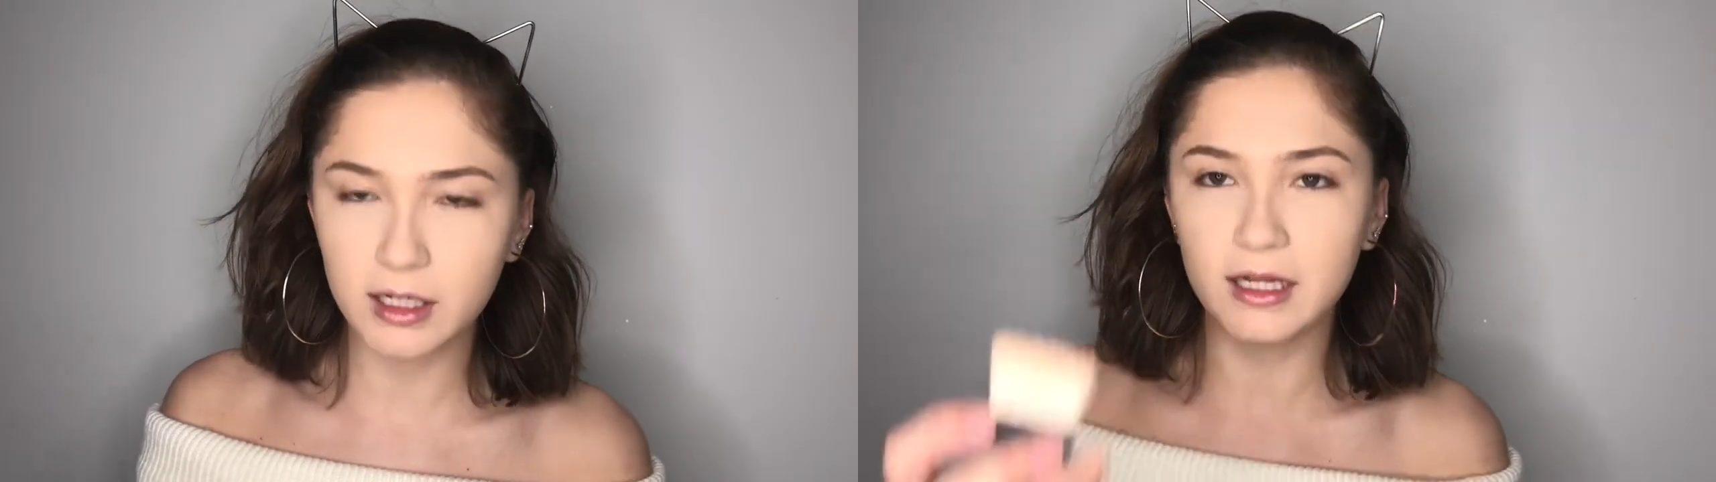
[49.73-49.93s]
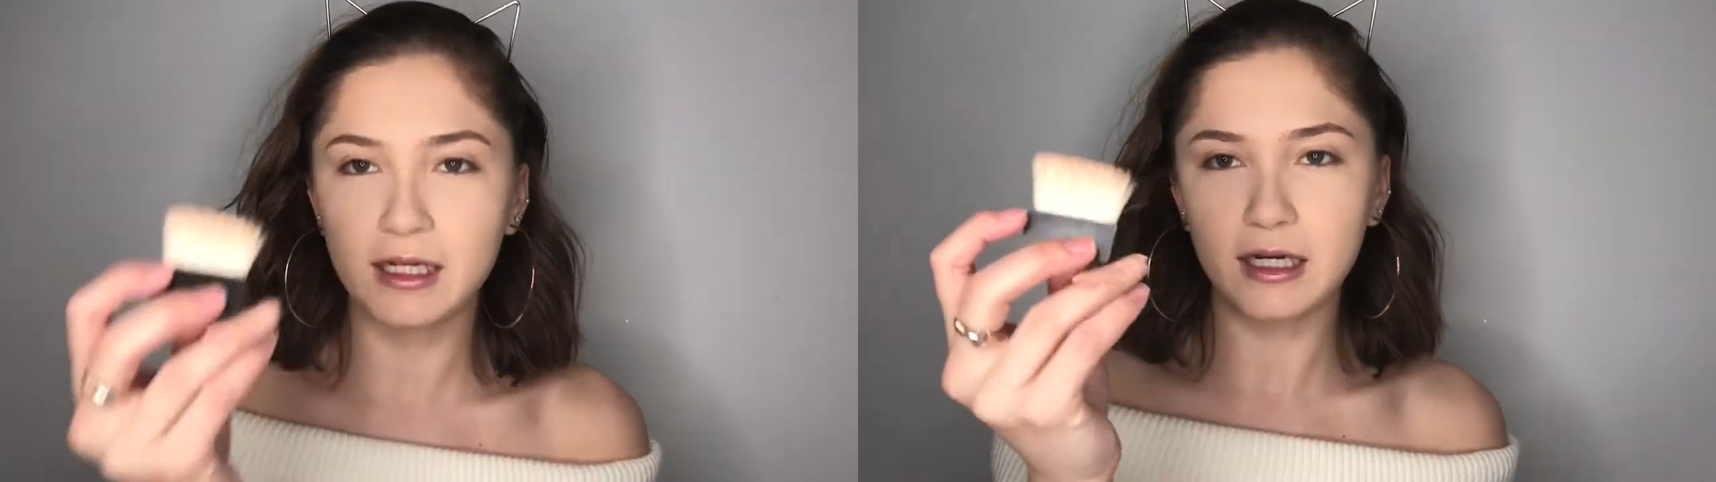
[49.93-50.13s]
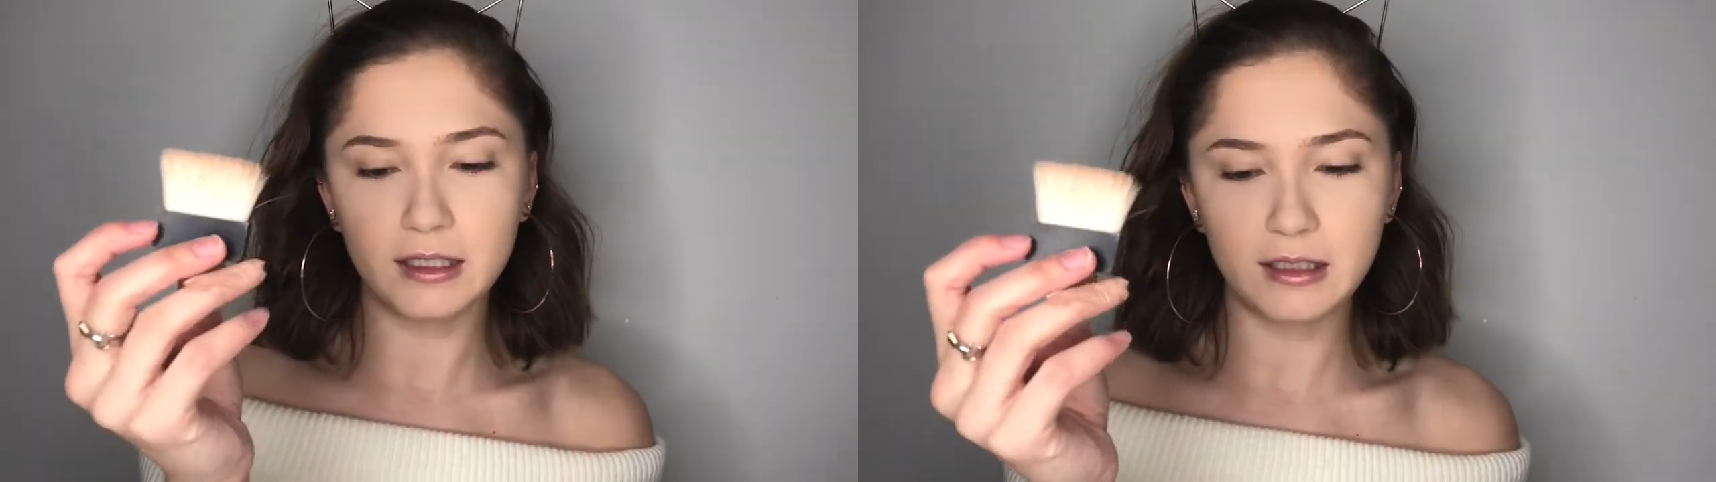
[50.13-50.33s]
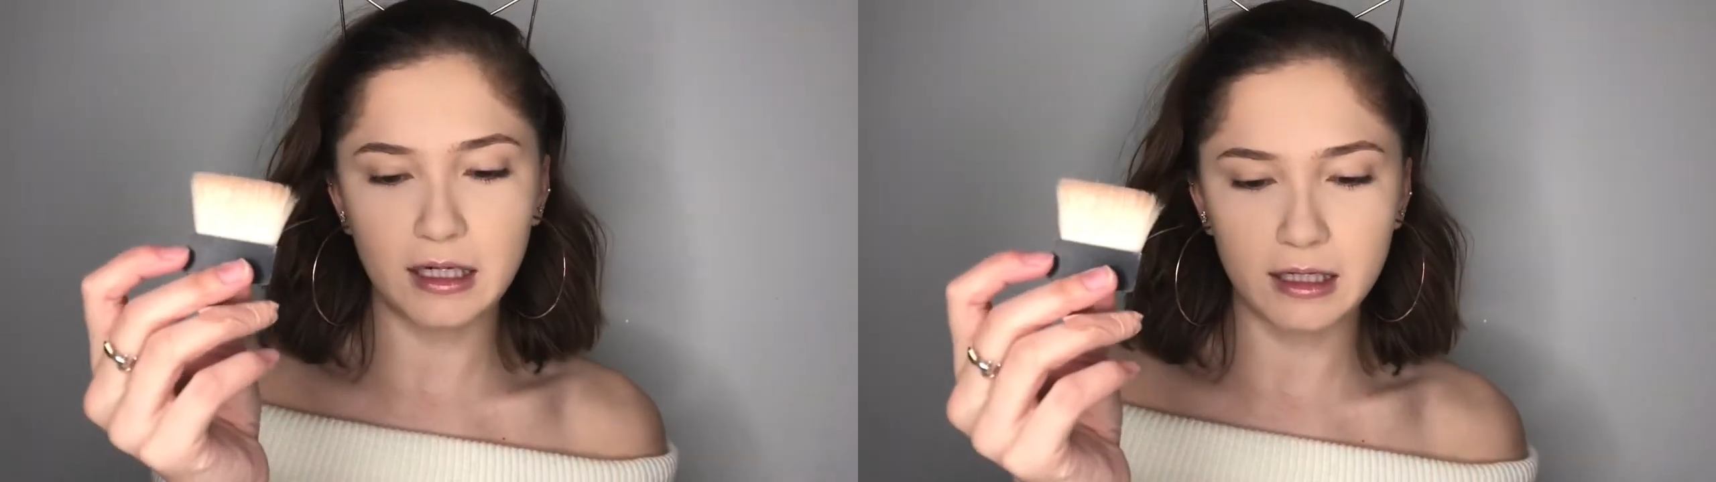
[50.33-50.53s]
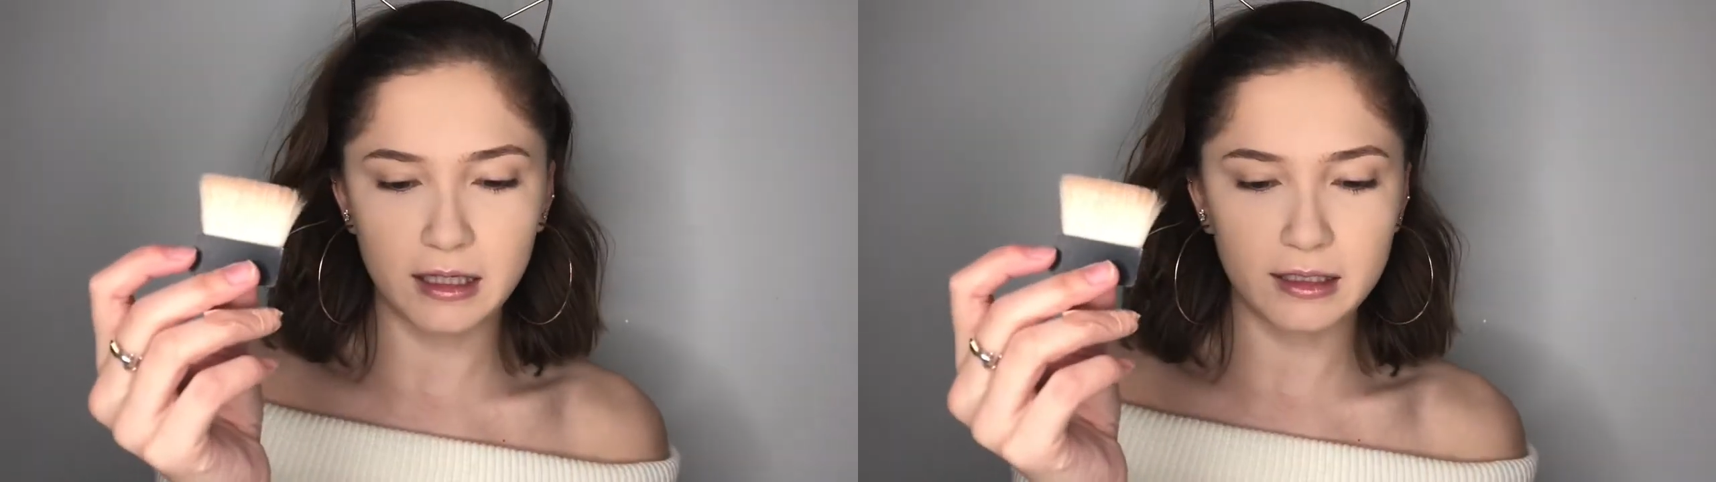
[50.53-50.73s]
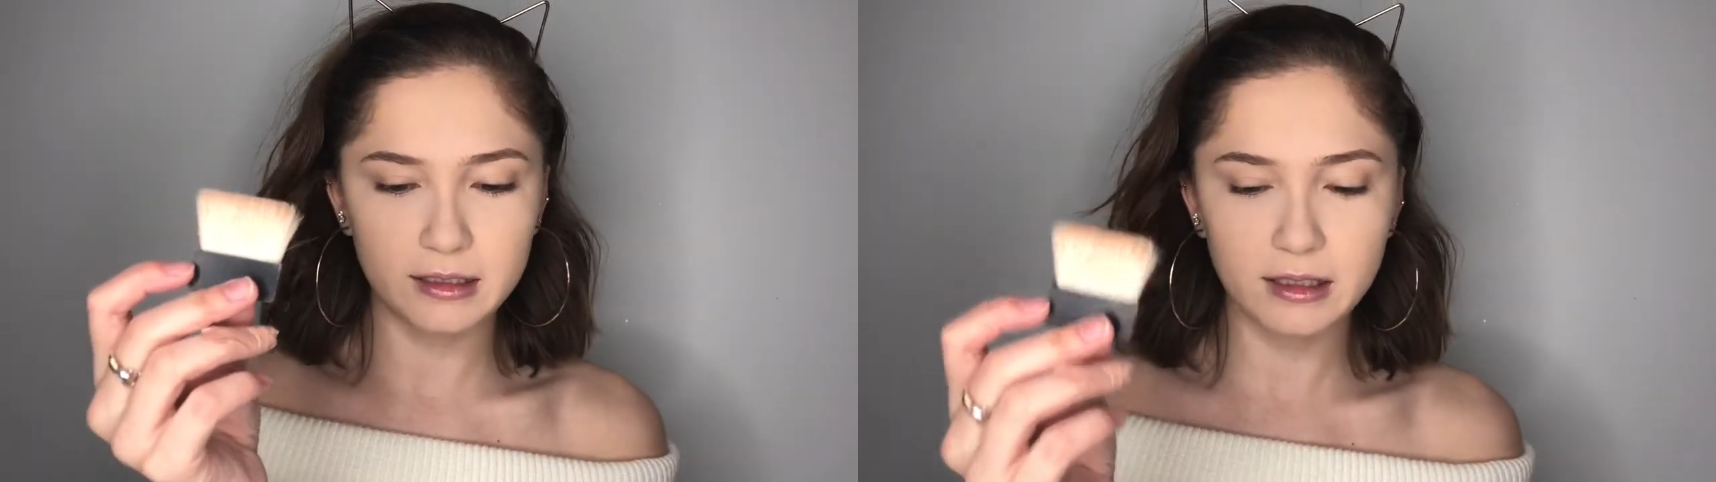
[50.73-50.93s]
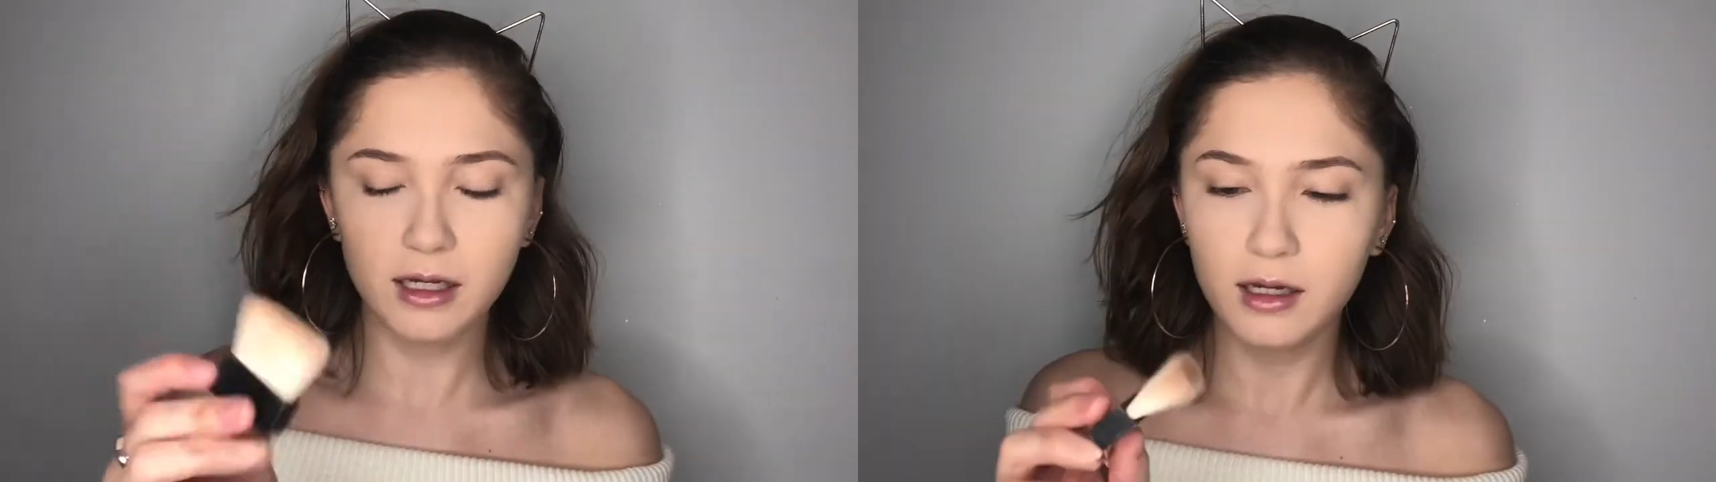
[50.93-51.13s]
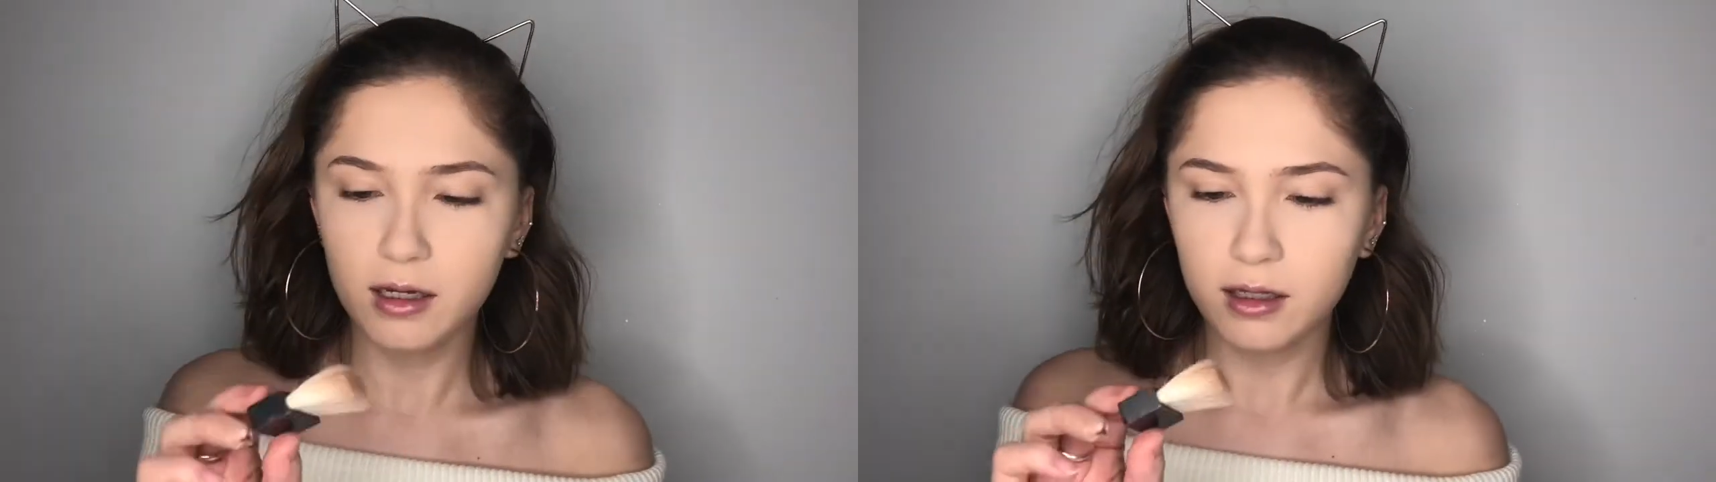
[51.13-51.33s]
and then I take this
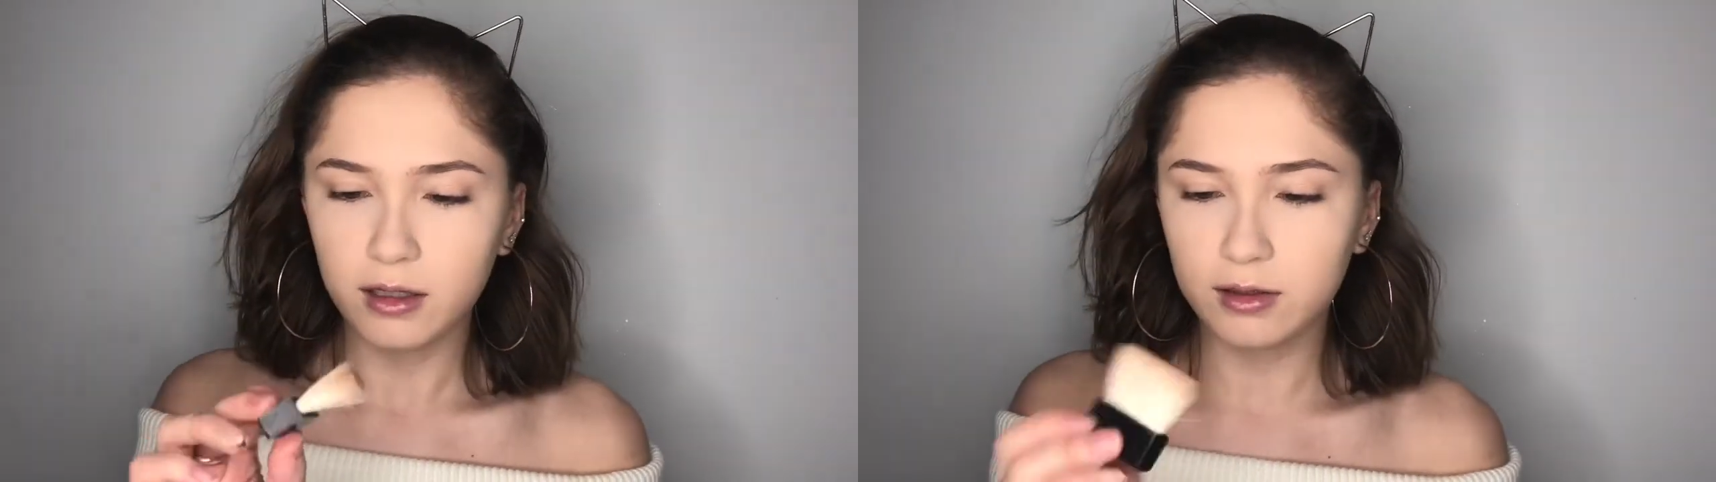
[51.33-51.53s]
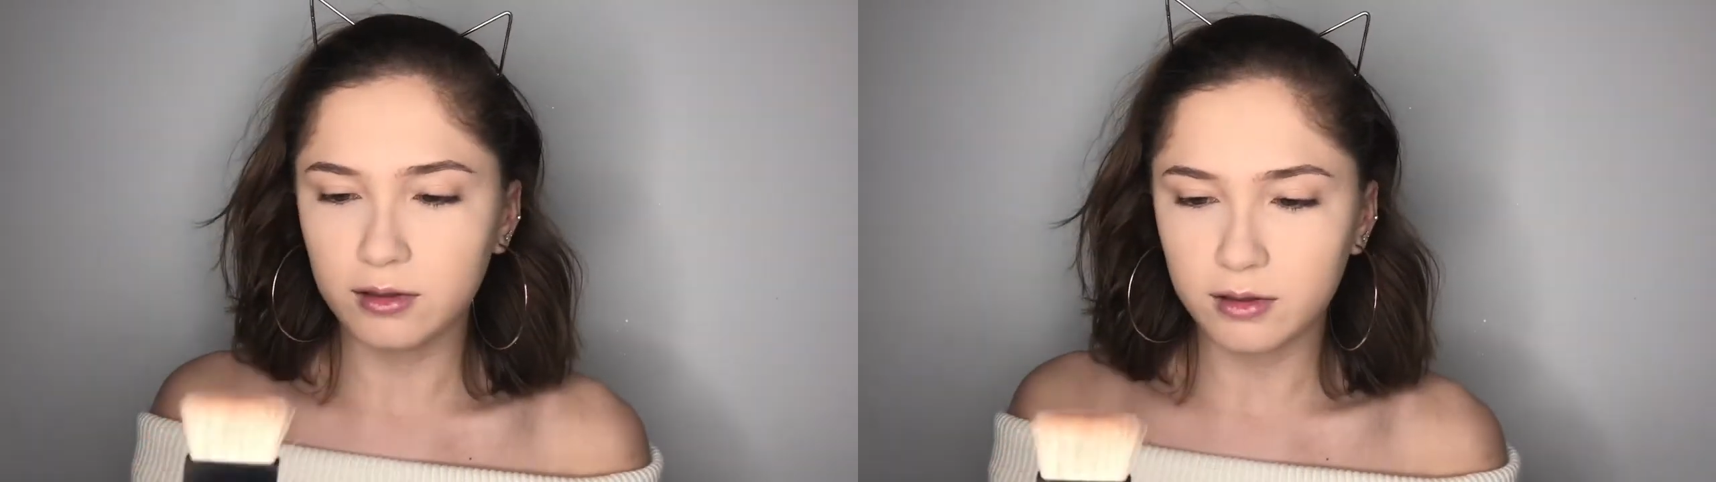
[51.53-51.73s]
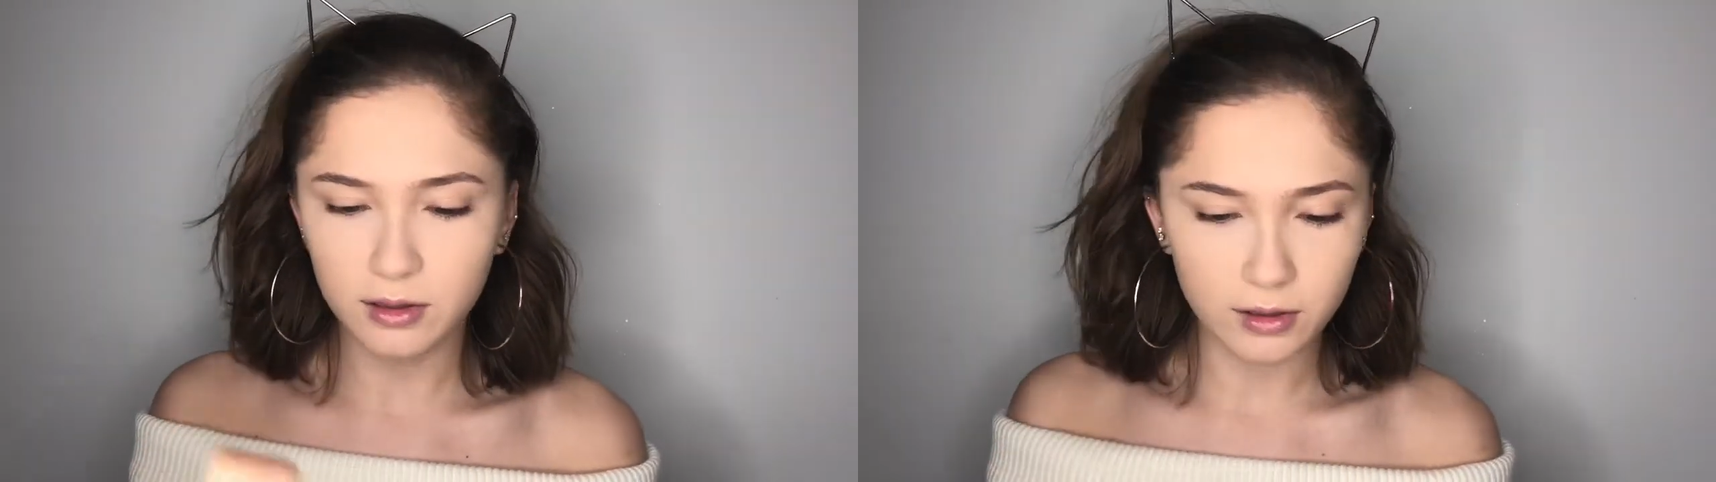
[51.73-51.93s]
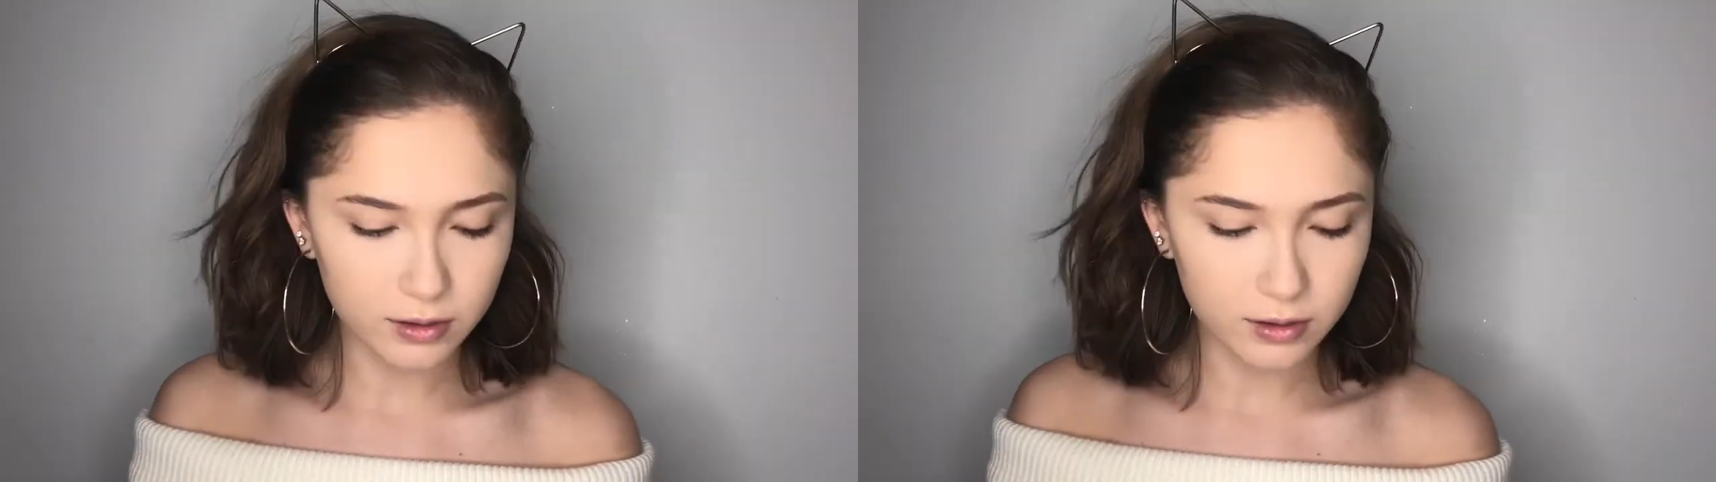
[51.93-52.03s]
little